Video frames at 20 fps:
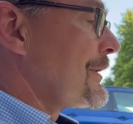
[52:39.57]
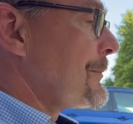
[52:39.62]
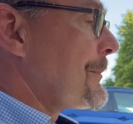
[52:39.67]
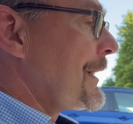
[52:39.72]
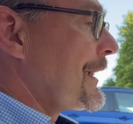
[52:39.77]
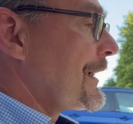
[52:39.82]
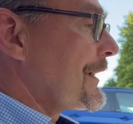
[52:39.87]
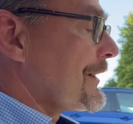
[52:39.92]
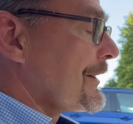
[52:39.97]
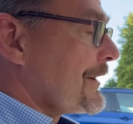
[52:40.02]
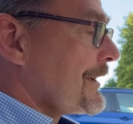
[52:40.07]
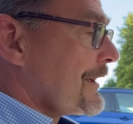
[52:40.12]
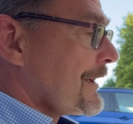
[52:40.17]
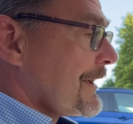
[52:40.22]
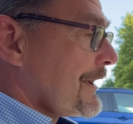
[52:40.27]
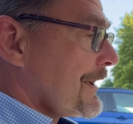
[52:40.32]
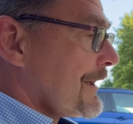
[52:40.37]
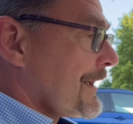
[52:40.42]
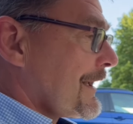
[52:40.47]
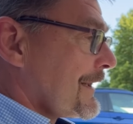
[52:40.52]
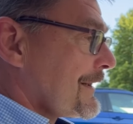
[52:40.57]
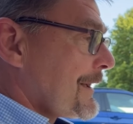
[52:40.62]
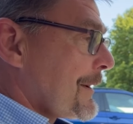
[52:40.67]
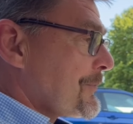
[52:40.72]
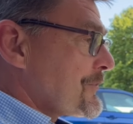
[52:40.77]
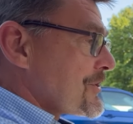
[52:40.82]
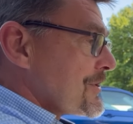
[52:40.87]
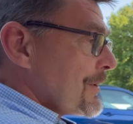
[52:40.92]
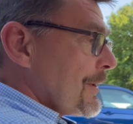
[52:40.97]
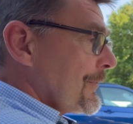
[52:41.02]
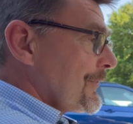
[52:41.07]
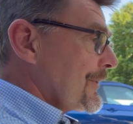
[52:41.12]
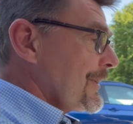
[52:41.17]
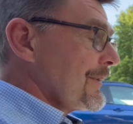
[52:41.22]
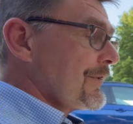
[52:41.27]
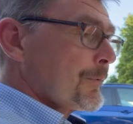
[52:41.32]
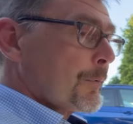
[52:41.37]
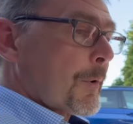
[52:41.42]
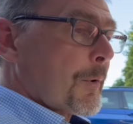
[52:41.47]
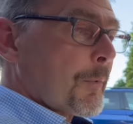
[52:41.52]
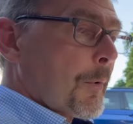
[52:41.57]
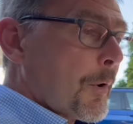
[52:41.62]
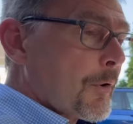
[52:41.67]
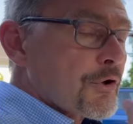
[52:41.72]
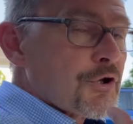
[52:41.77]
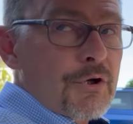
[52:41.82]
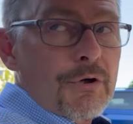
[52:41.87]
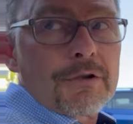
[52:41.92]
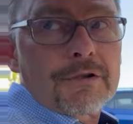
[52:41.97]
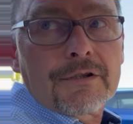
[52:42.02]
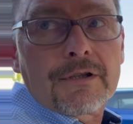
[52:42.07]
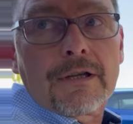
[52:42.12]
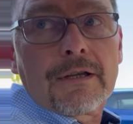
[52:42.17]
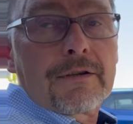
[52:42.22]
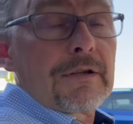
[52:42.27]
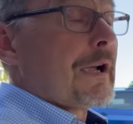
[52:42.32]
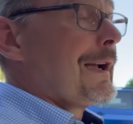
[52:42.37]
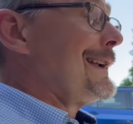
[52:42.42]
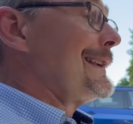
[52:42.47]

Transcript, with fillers: make a adaptation of this. We will shorten it."